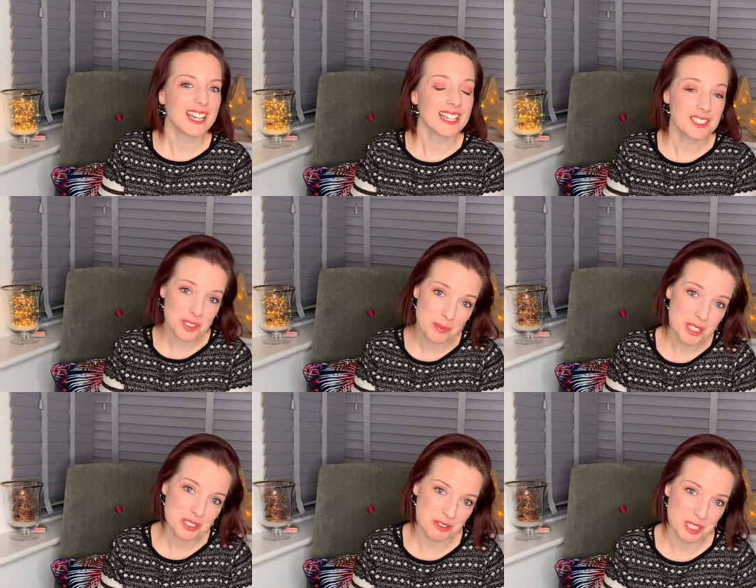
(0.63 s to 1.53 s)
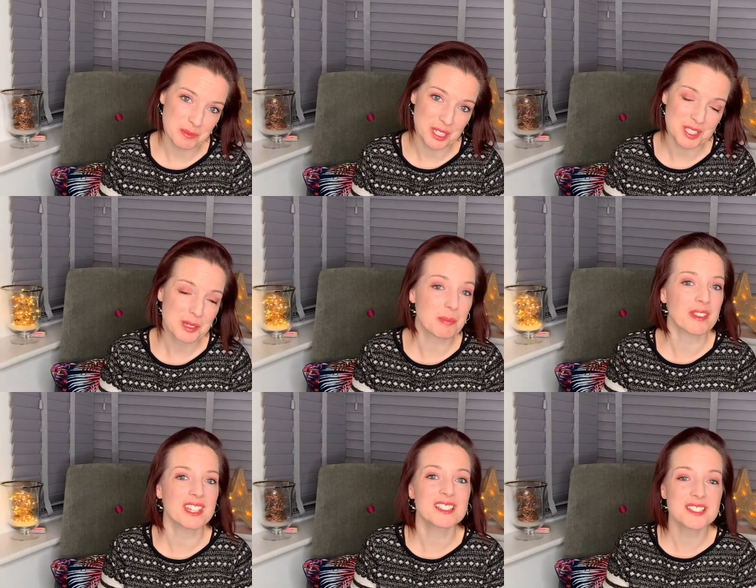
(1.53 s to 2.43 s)
It's almost Christmas, but
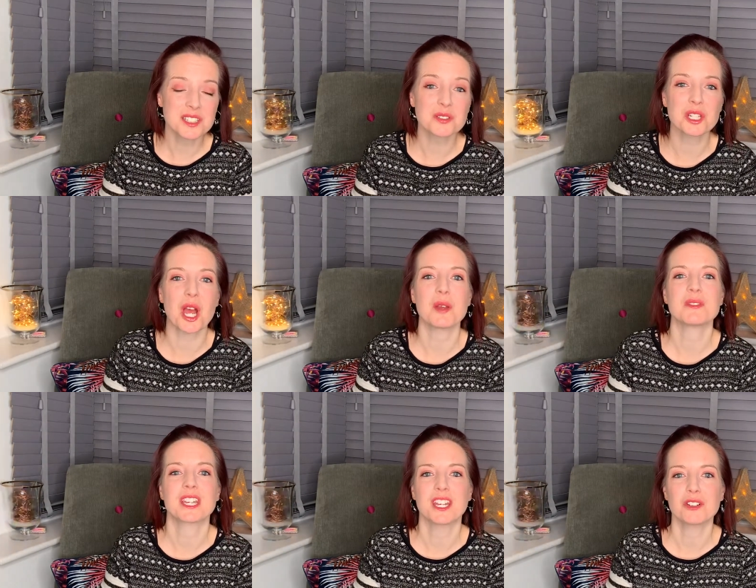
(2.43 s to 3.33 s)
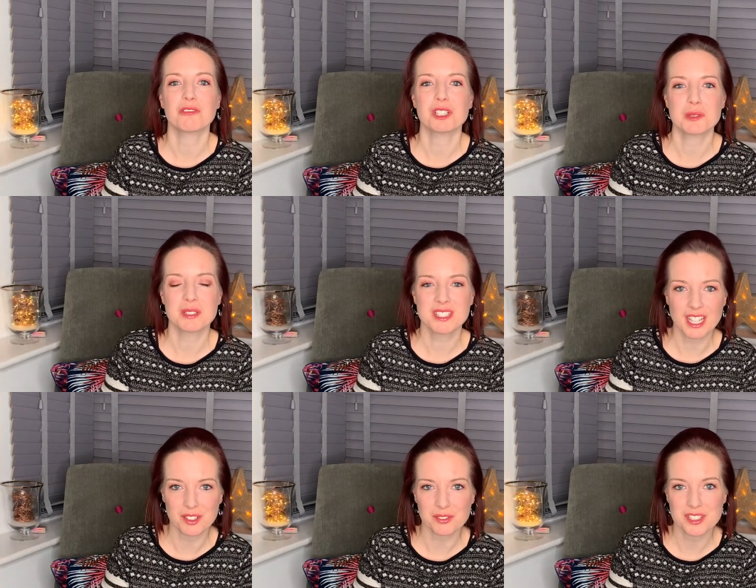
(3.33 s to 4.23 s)
there's still time to get your Christmas
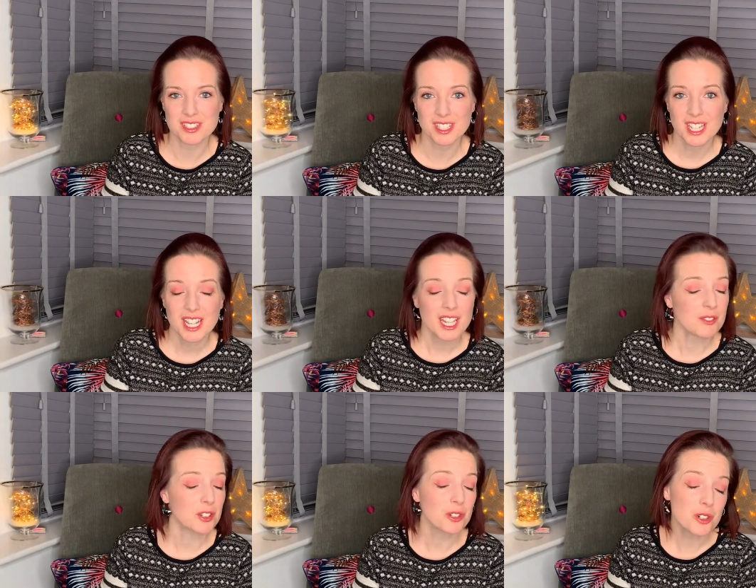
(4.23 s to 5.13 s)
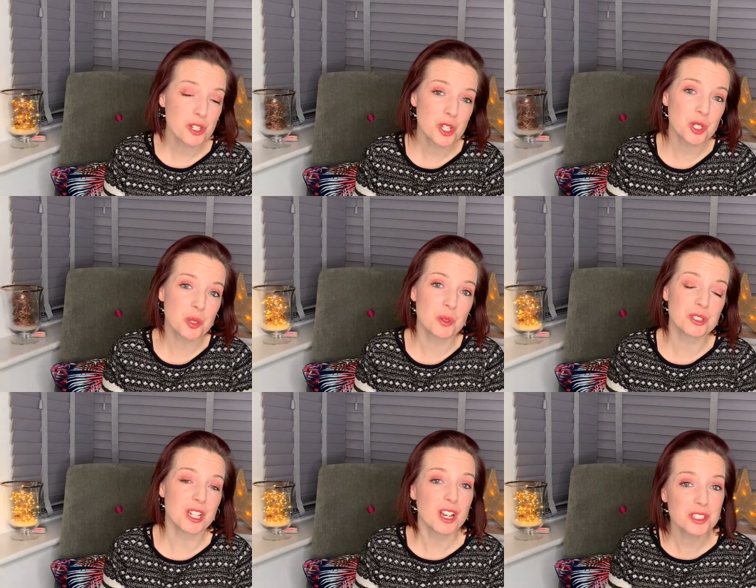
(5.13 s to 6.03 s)
gifts. If you're not sure what
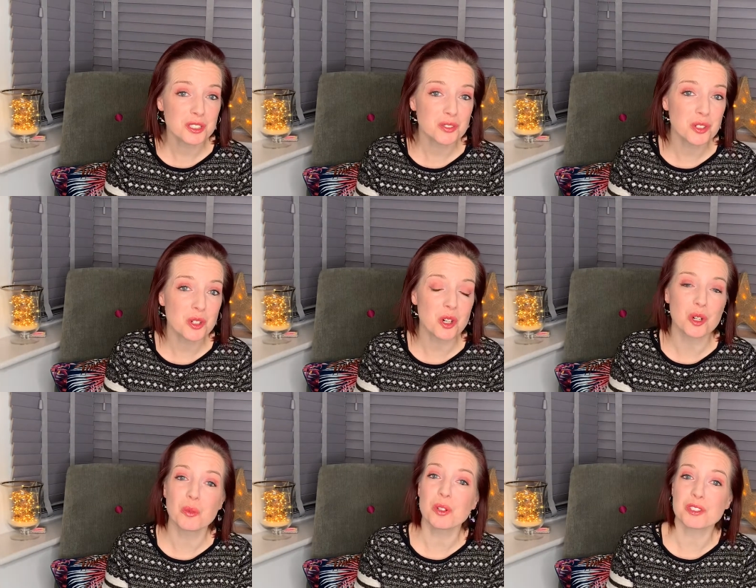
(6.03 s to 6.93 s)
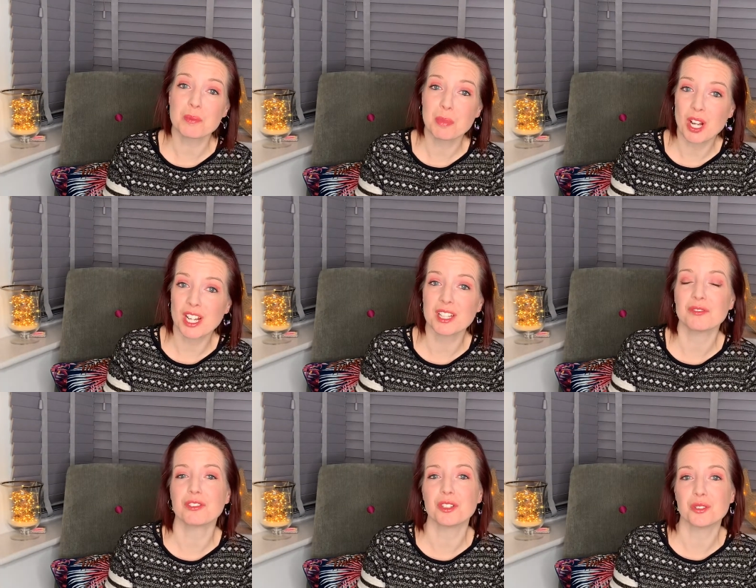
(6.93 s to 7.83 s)
to ask for or what to buy
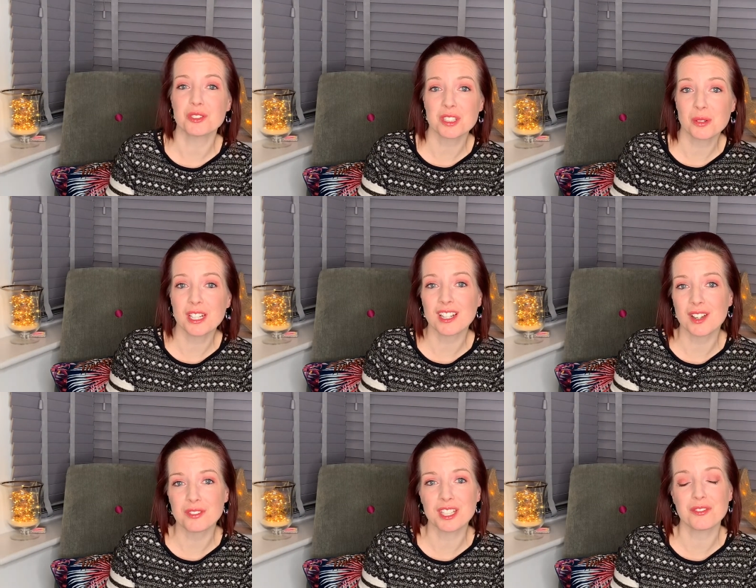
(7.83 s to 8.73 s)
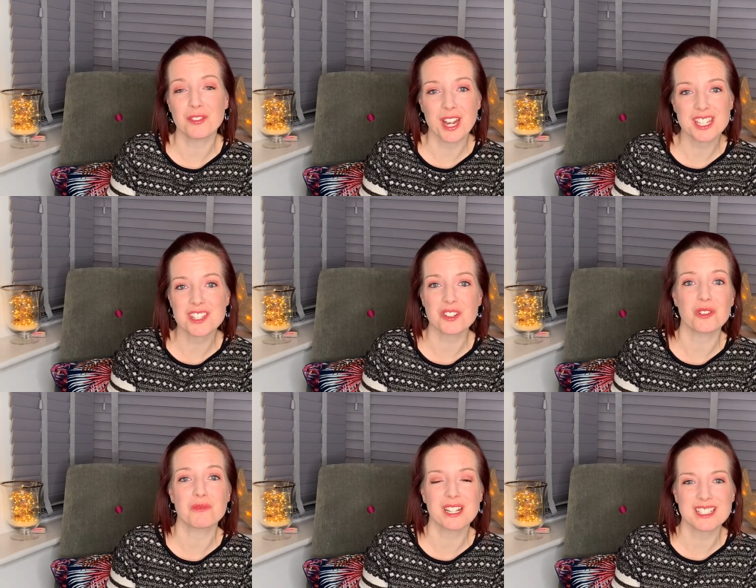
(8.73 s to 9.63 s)
for your sewing loving friend
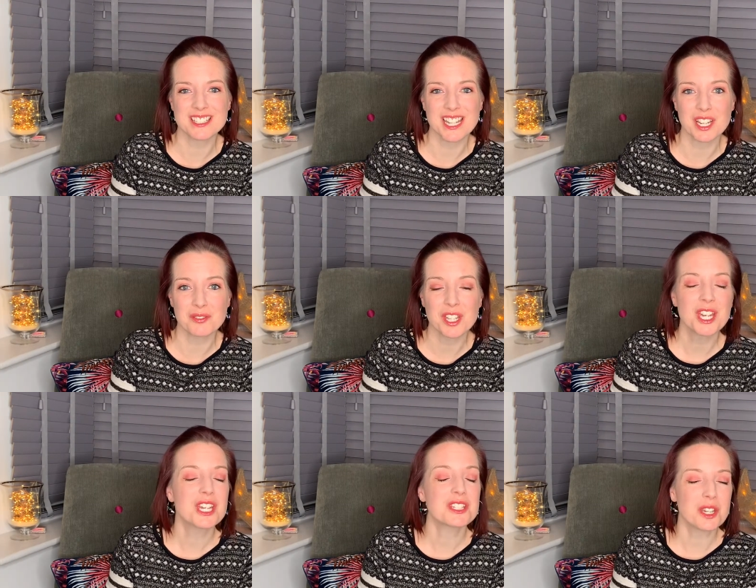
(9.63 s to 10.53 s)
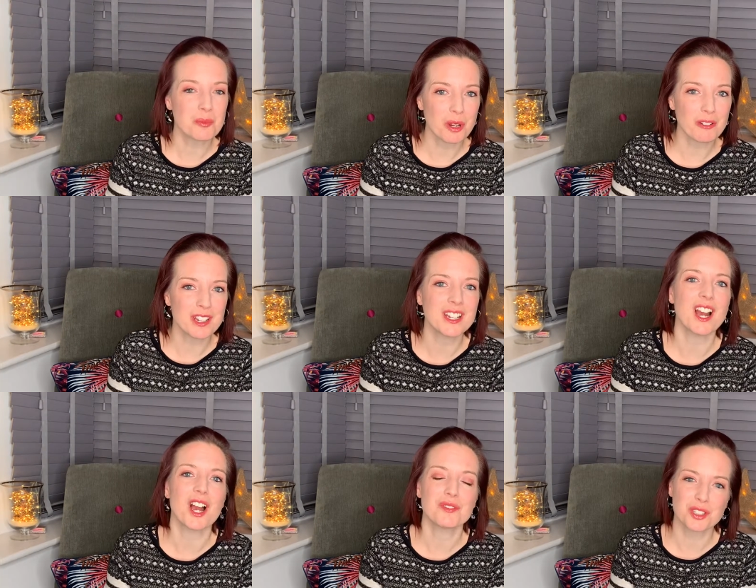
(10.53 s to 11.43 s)
or relative, don't worry,
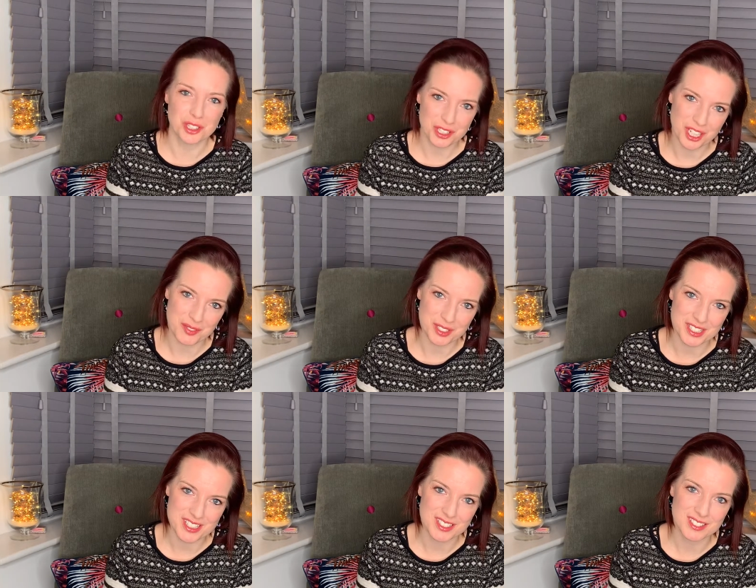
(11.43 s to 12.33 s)
I've got you covered.